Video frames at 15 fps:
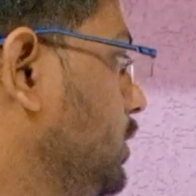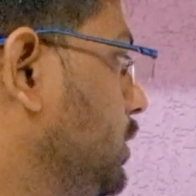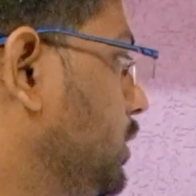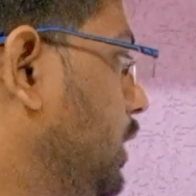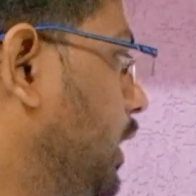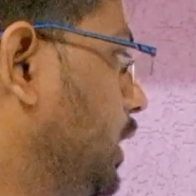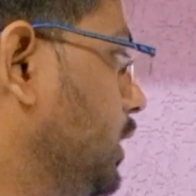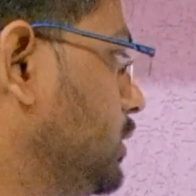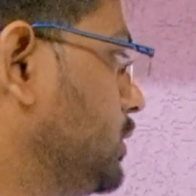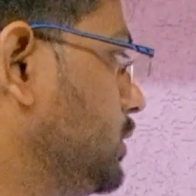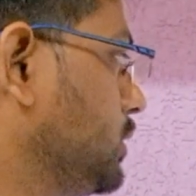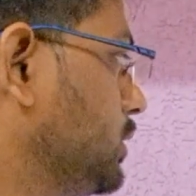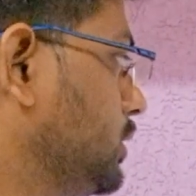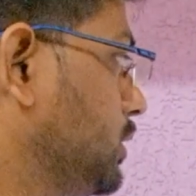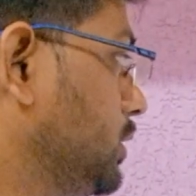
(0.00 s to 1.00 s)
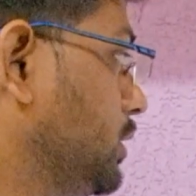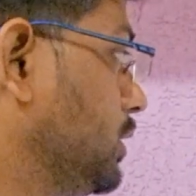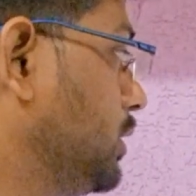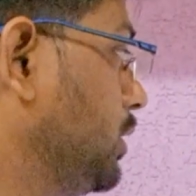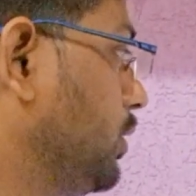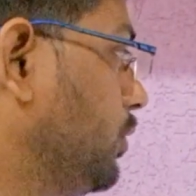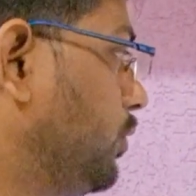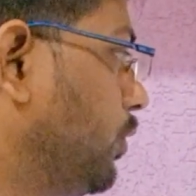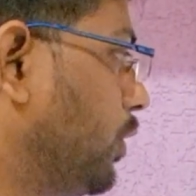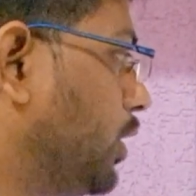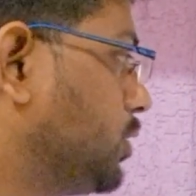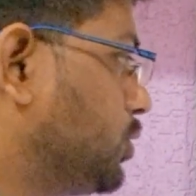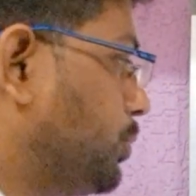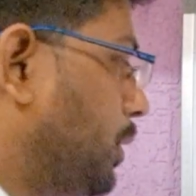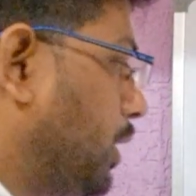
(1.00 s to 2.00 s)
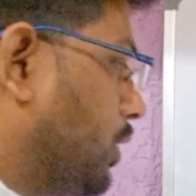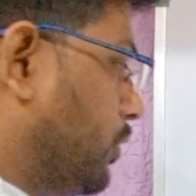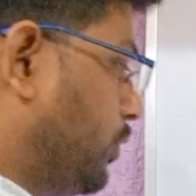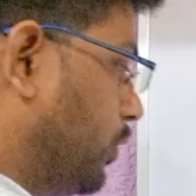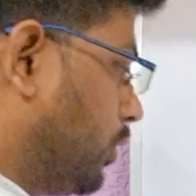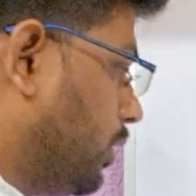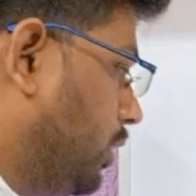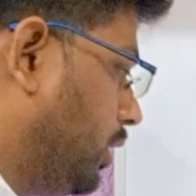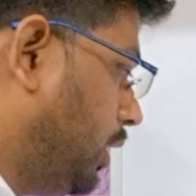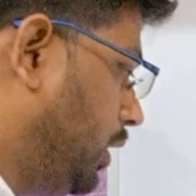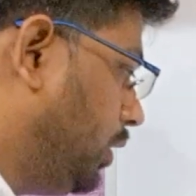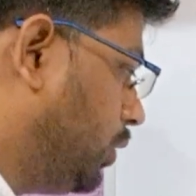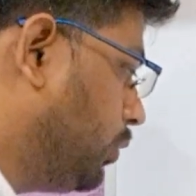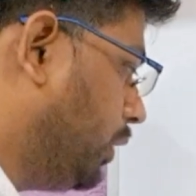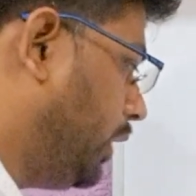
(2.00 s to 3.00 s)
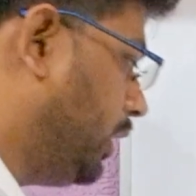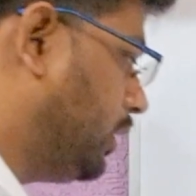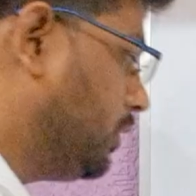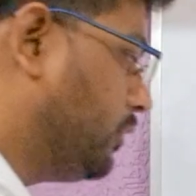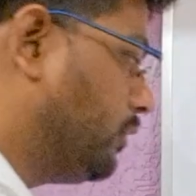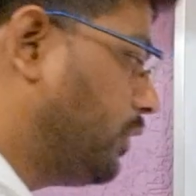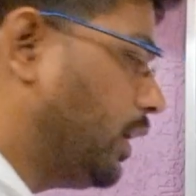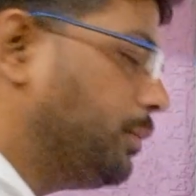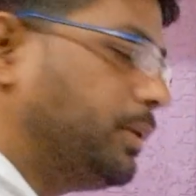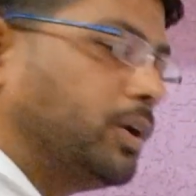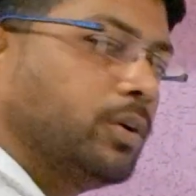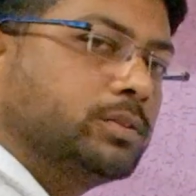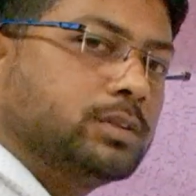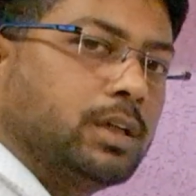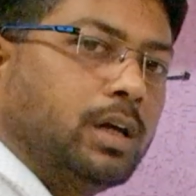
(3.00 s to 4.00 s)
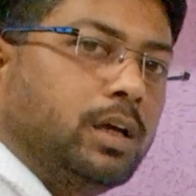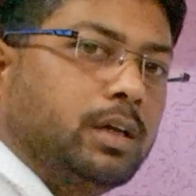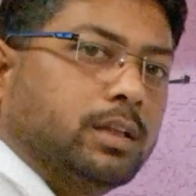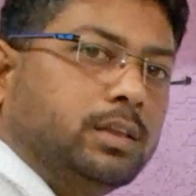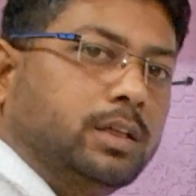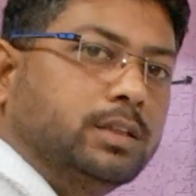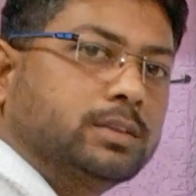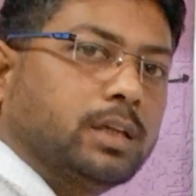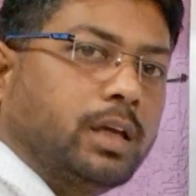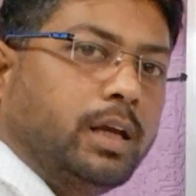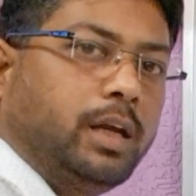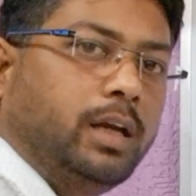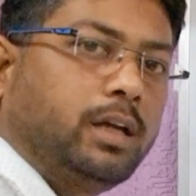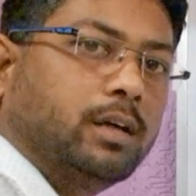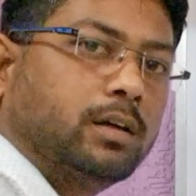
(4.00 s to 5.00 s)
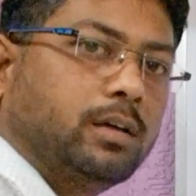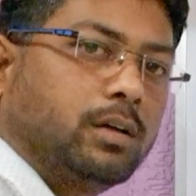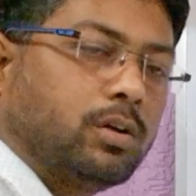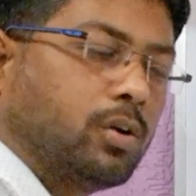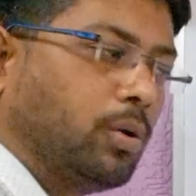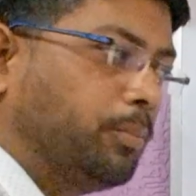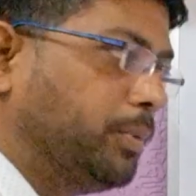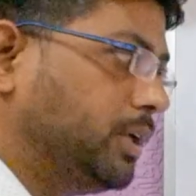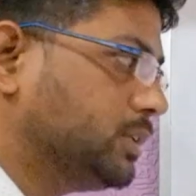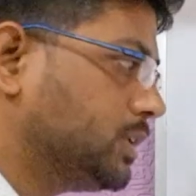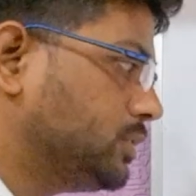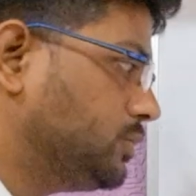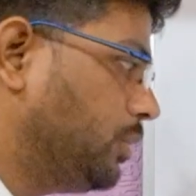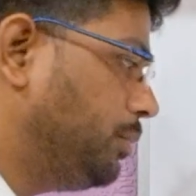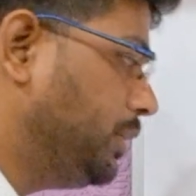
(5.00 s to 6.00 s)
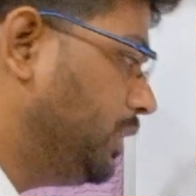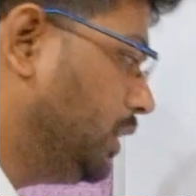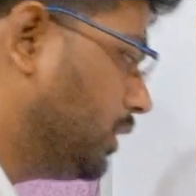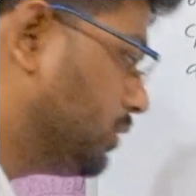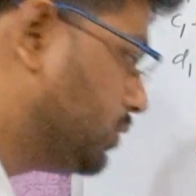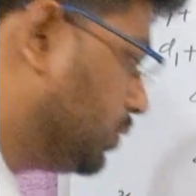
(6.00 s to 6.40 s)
That is 4 is to power 4 into 8. Why? Because these 8 combinations will be there.